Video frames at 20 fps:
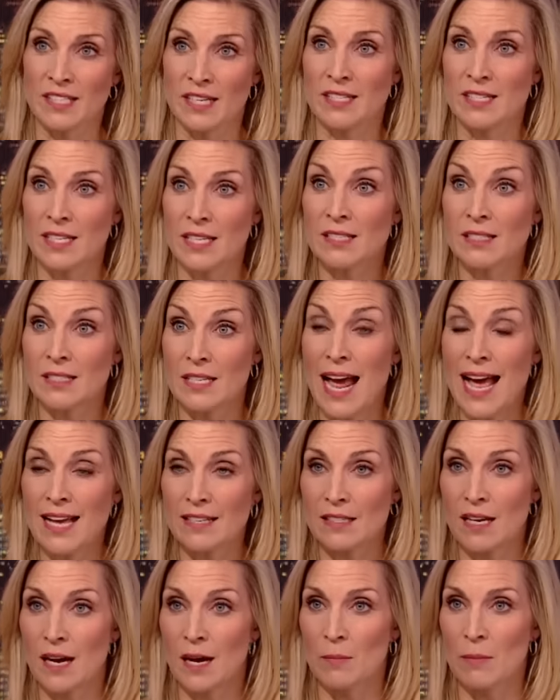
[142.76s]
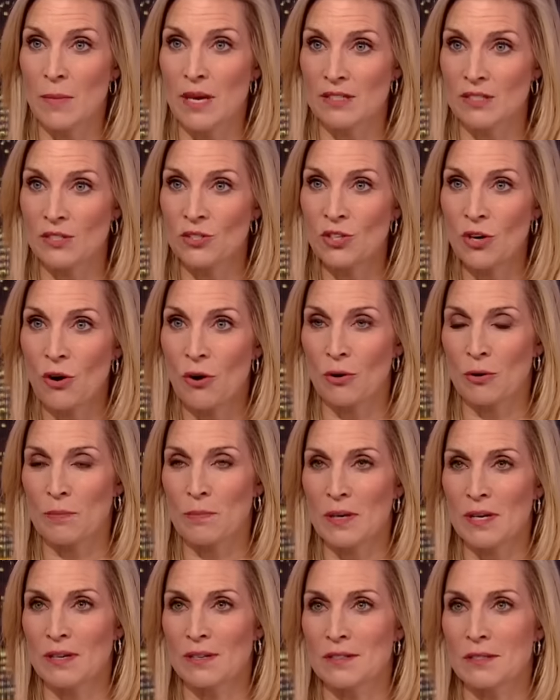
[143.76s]
It has come as a shock
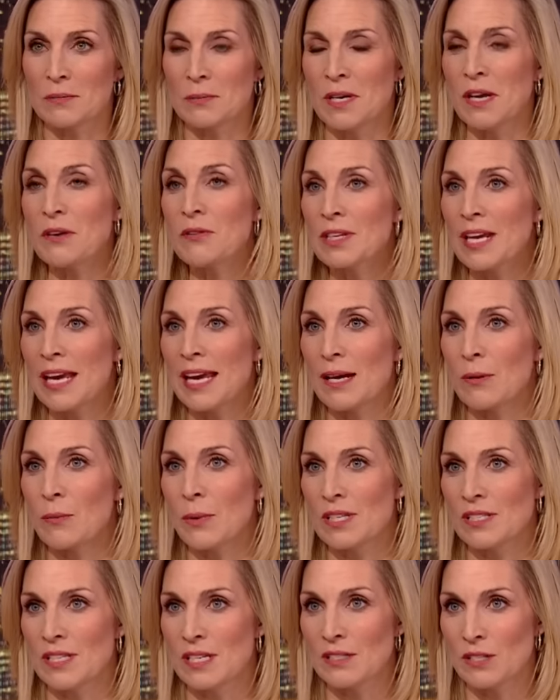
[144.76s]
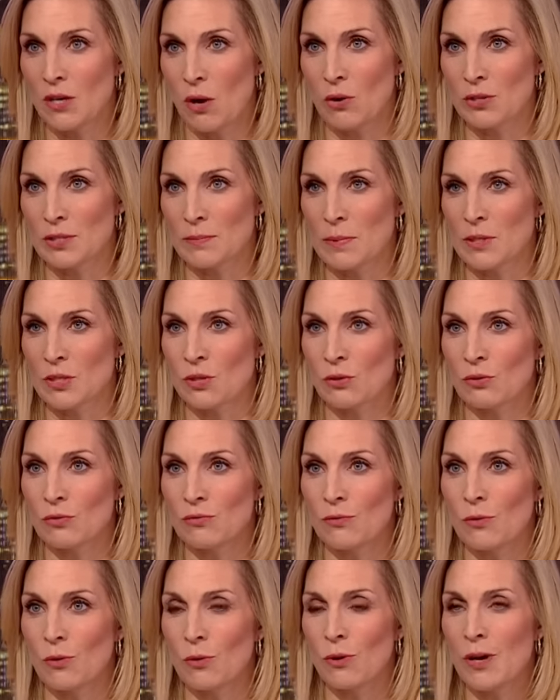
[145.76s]
because we know the King went into hospital
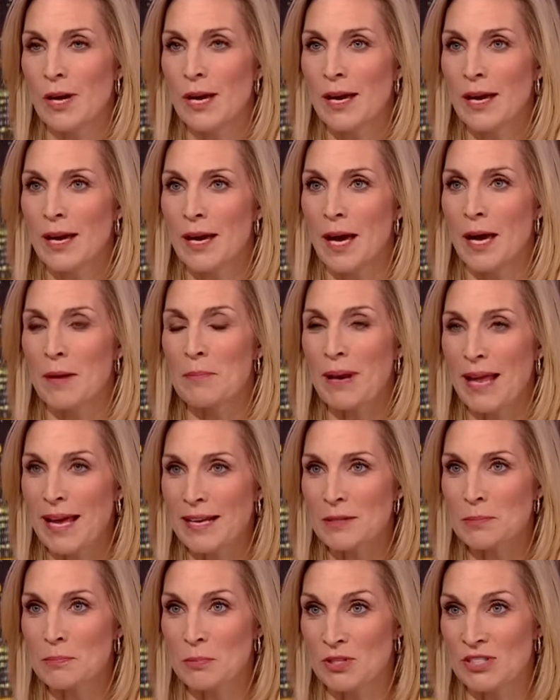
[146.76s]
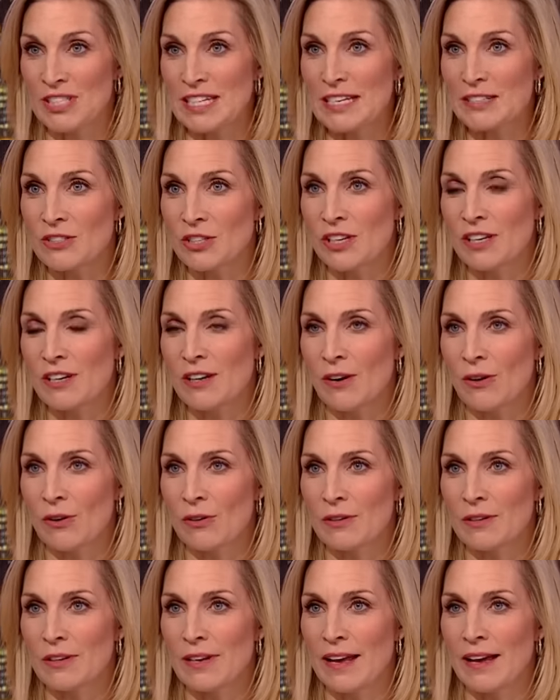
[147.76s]
for a planned procedure
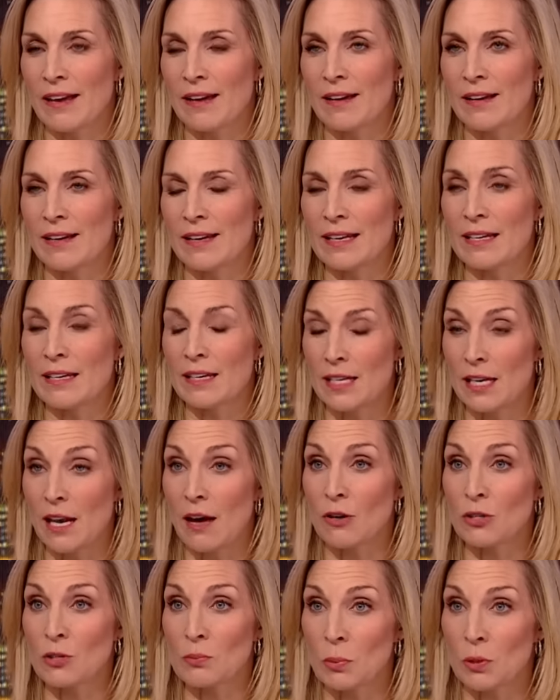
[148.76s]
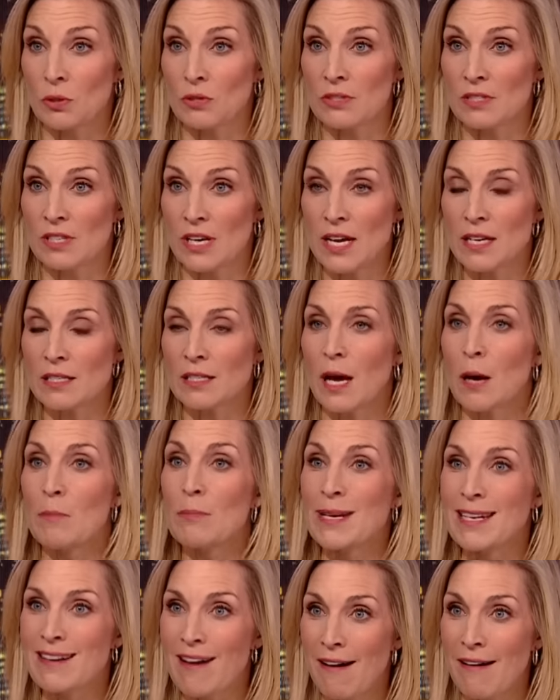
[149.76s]
on an enlarged prostate, a
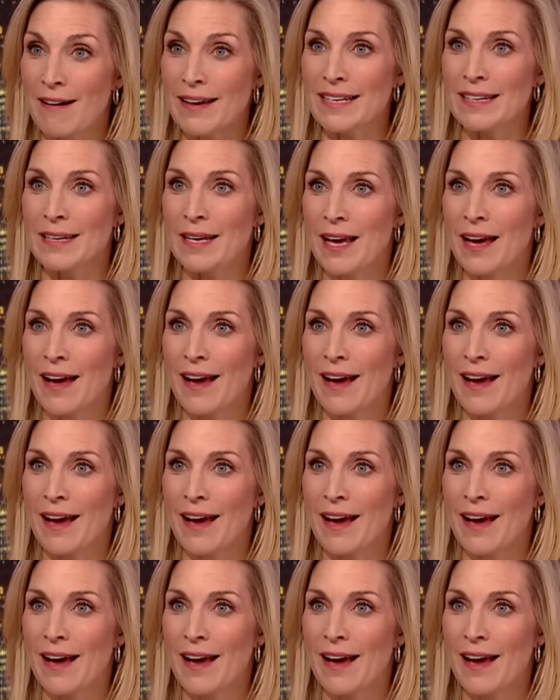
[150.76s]
benign